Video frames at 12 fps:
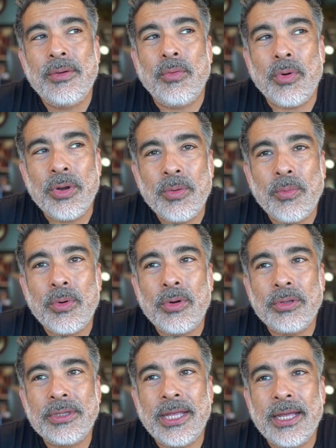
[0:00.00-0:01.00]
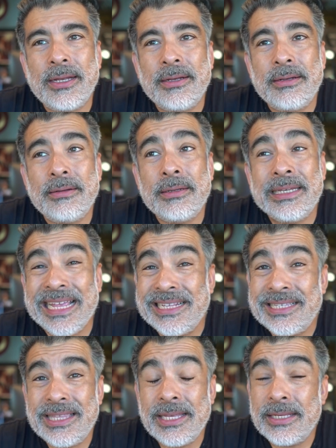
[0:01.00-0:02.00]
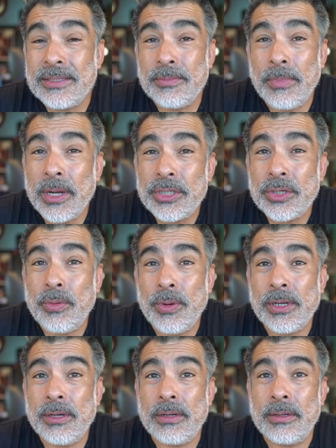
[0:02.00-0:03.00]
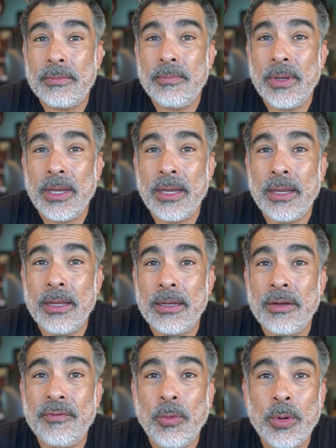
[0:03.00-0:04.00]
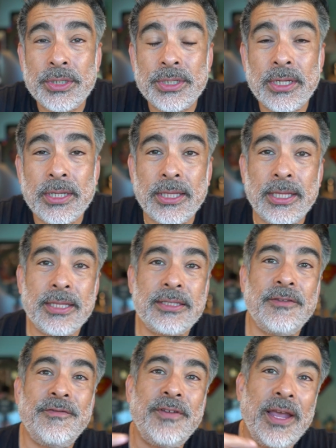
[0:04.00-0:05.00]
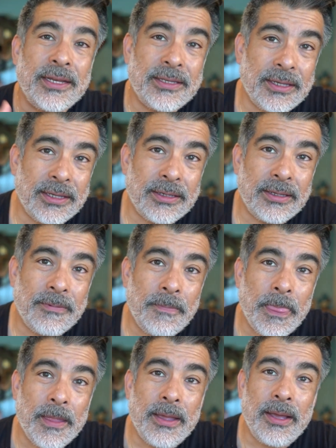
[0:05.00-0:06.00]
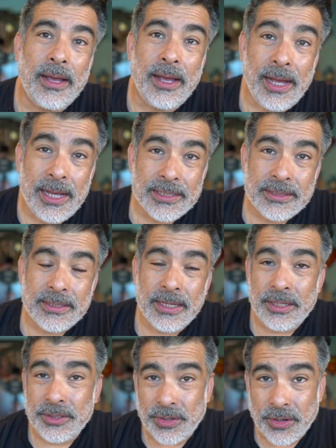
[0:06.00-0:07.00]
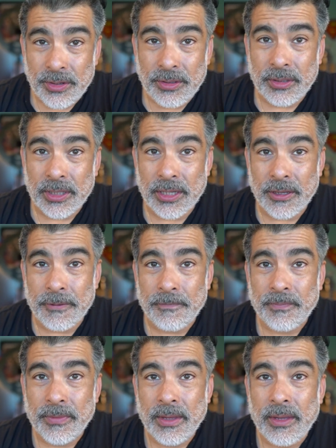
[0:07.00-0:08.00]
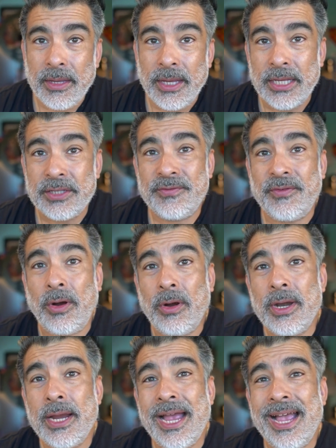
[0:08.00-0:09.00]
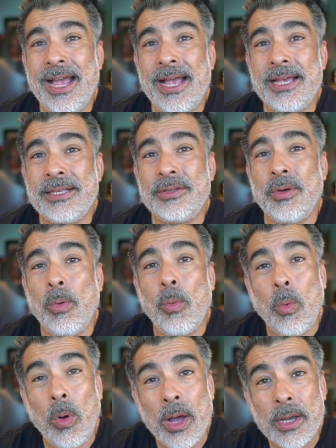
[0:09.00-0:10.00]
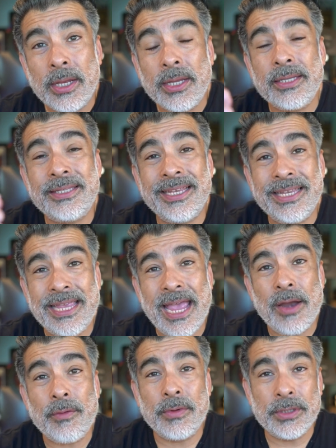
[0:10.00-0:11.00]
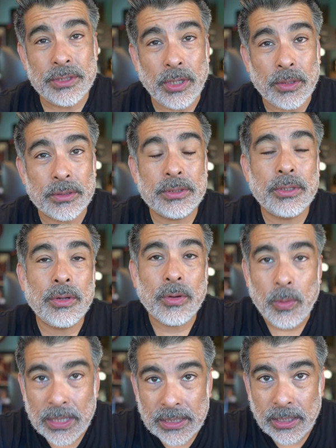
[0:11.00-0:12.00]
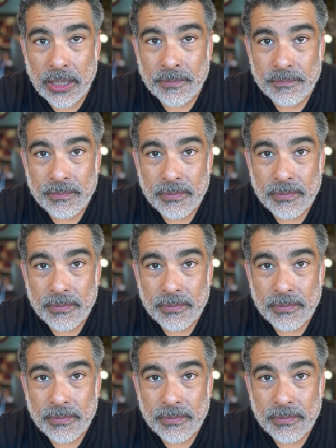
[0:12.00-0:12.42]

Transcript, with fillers: We're in a world that gets things much quicker. And unfortunately, it's affected us internally as far as wanting to get results quickly.